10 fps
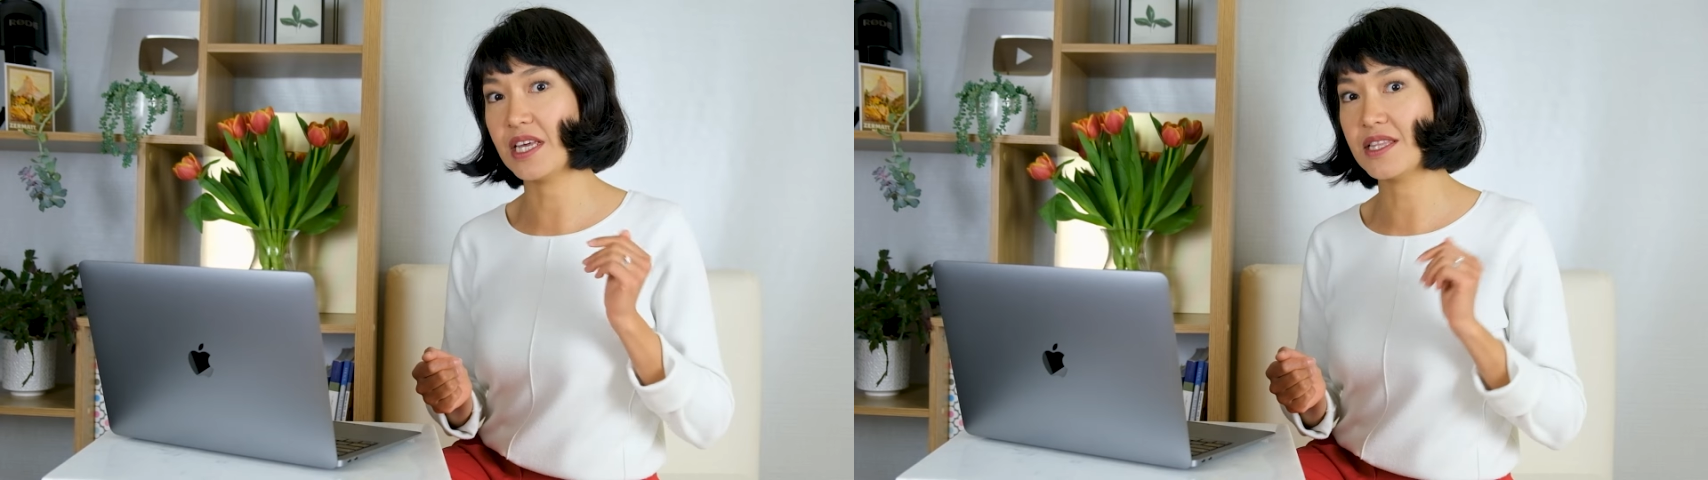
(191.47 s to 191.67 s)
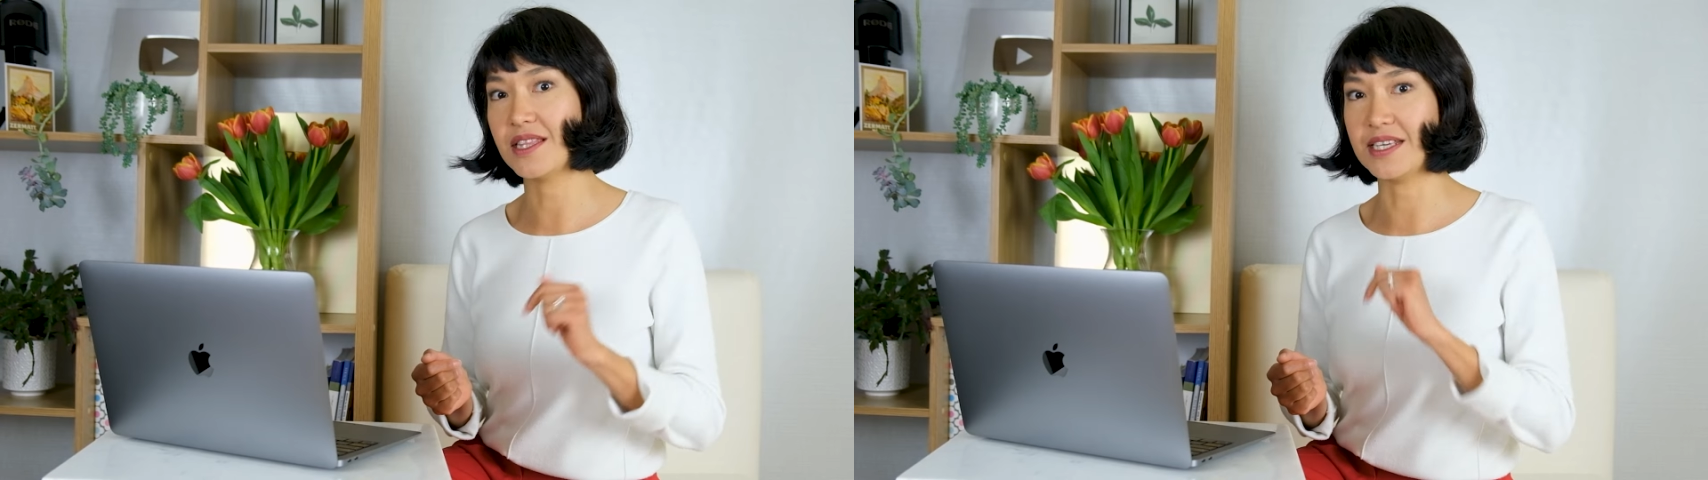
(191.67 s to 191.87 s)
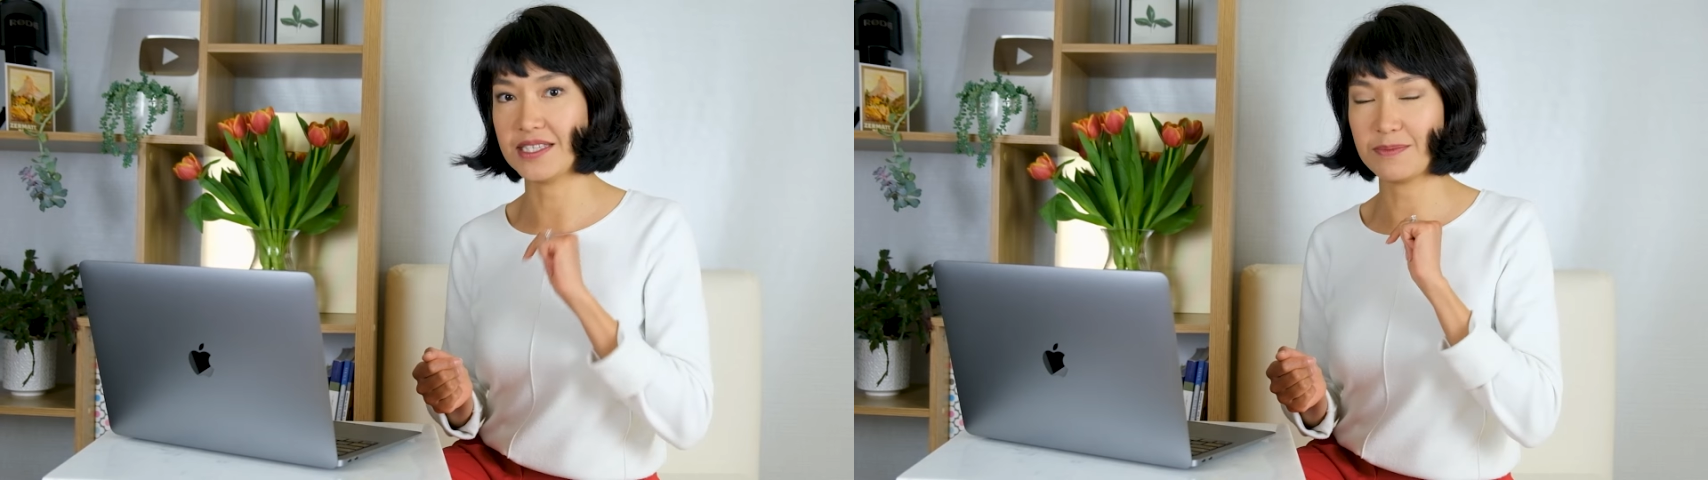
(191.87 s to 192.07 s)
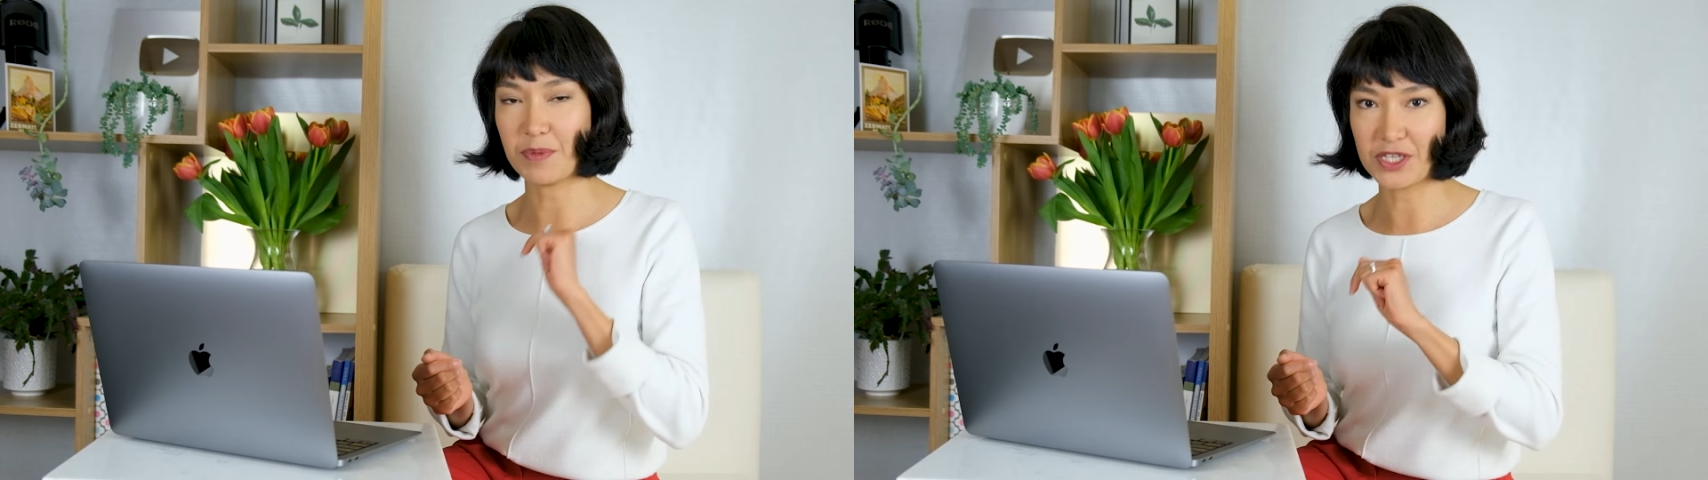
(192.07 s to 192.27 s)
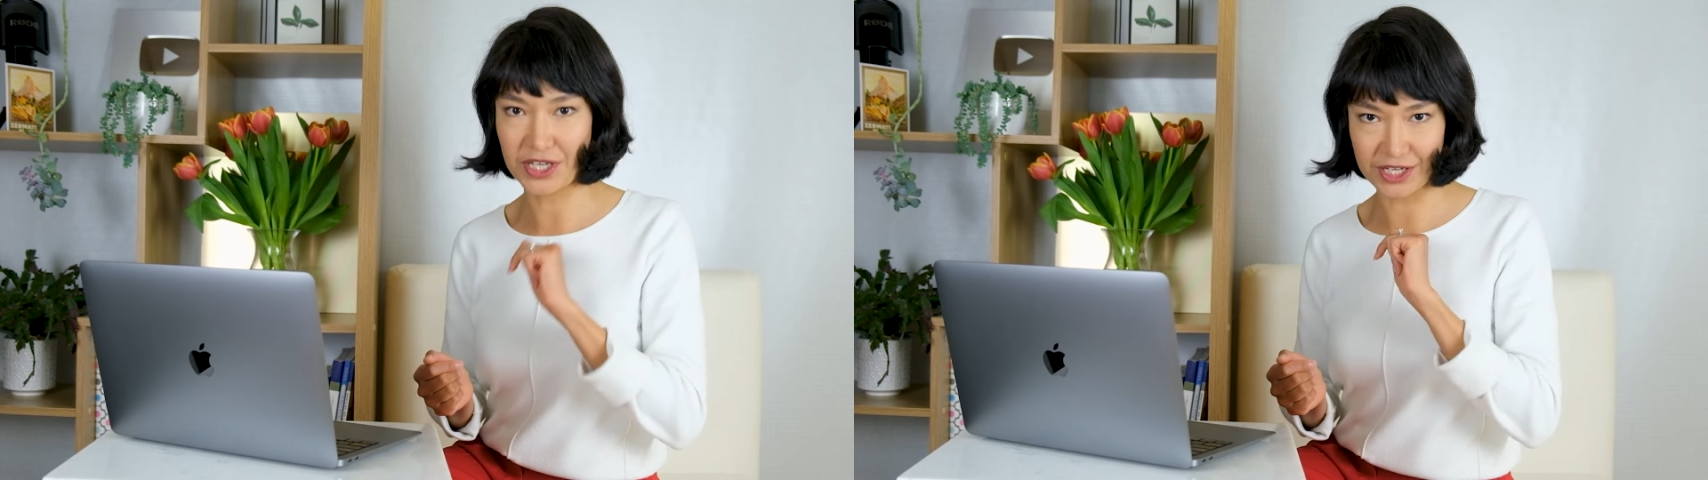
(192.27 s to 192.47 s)
in this
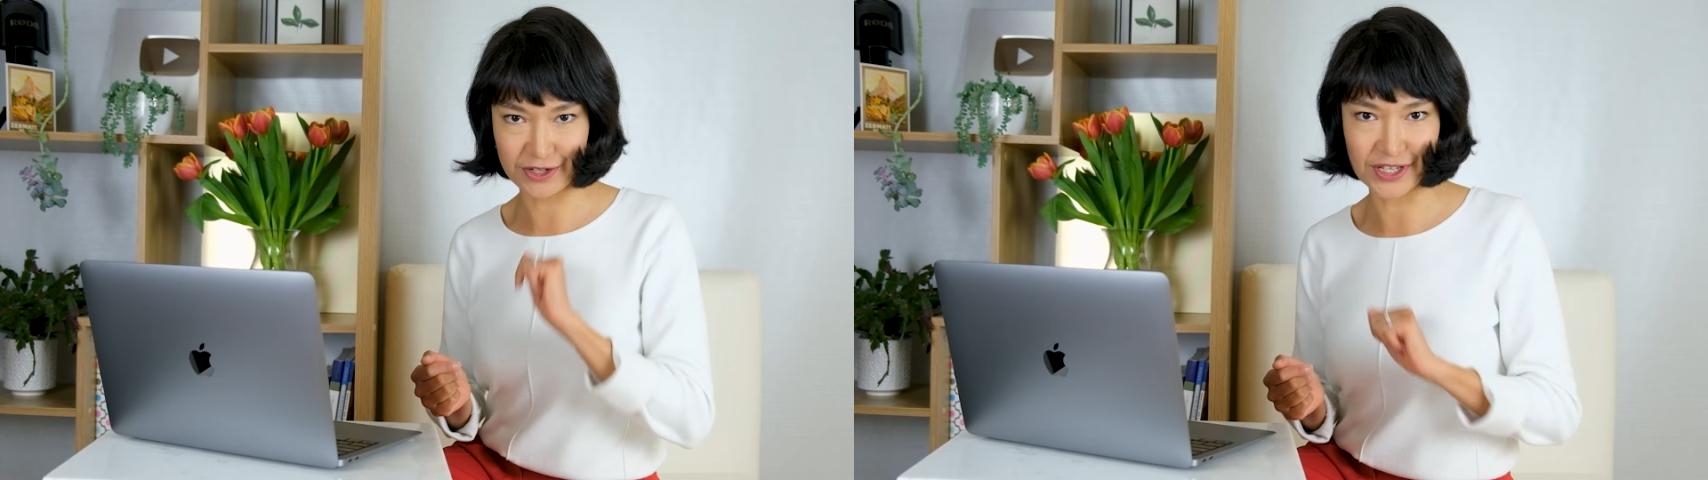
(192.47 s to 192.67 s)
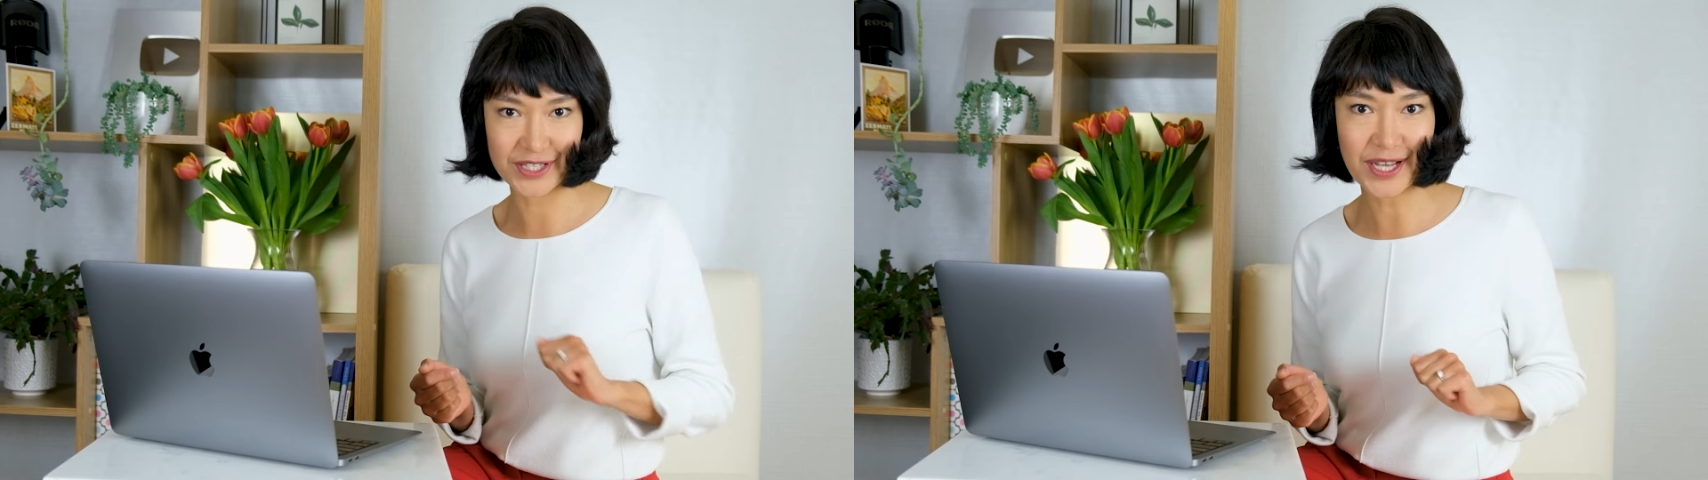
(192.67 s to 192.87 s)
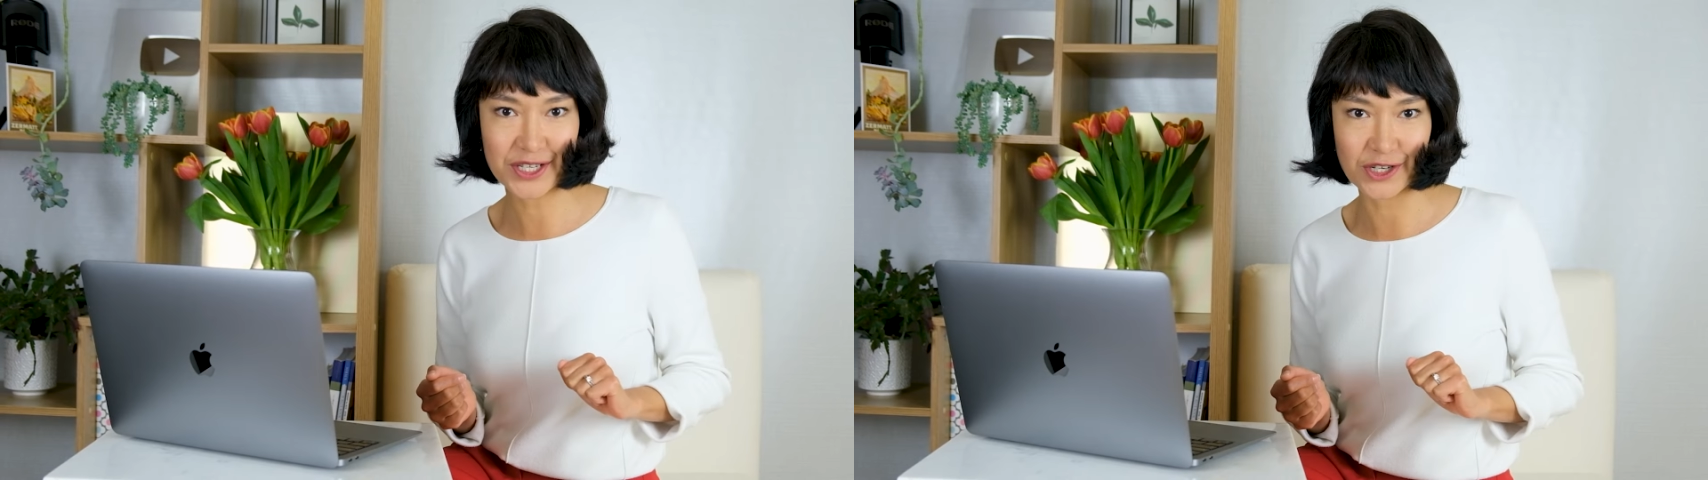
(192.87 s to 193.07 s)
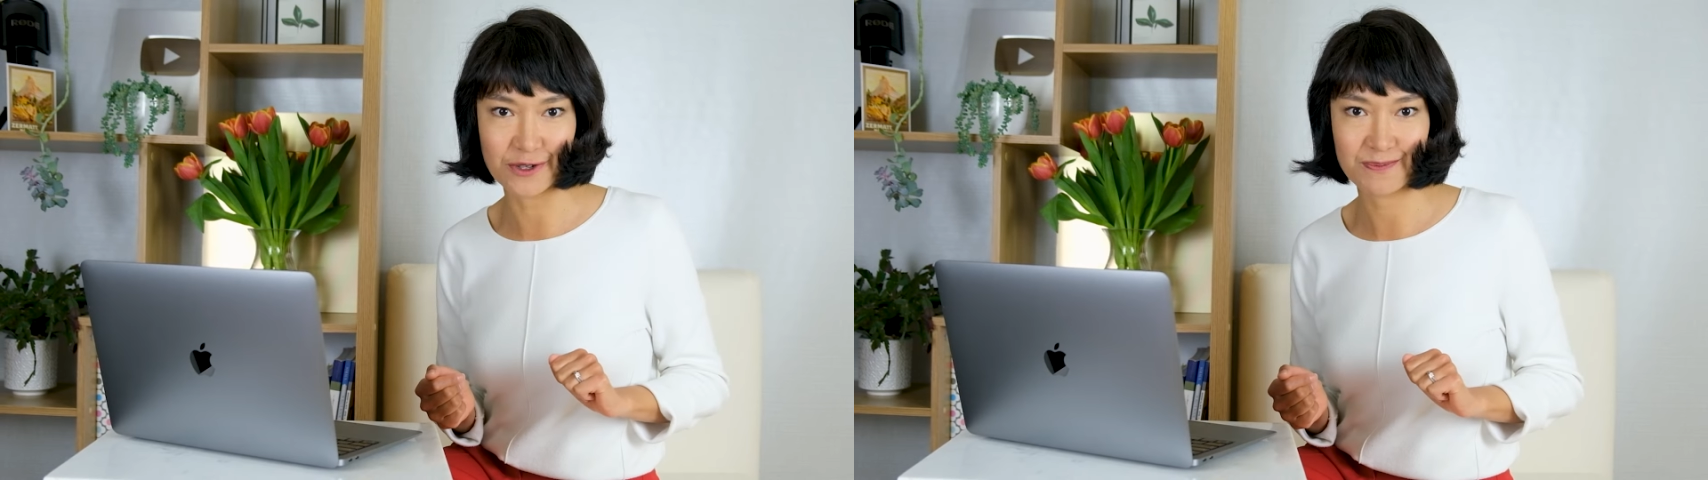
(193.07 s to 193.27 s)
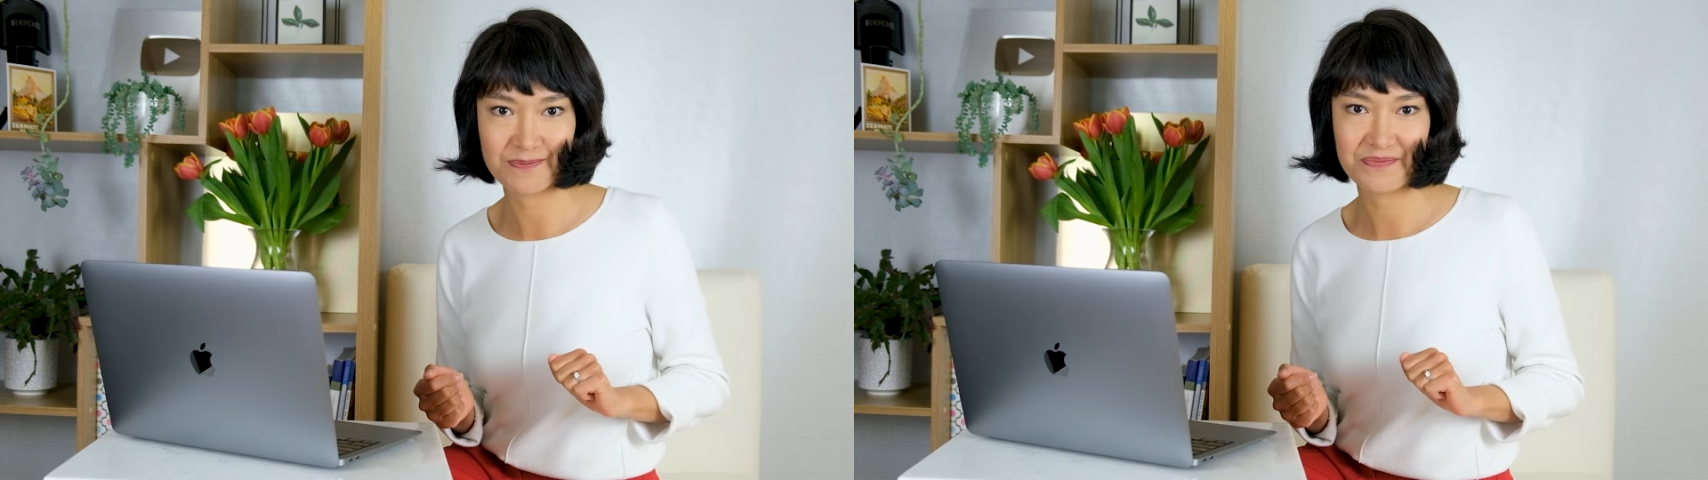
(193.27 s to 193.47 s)
particular section?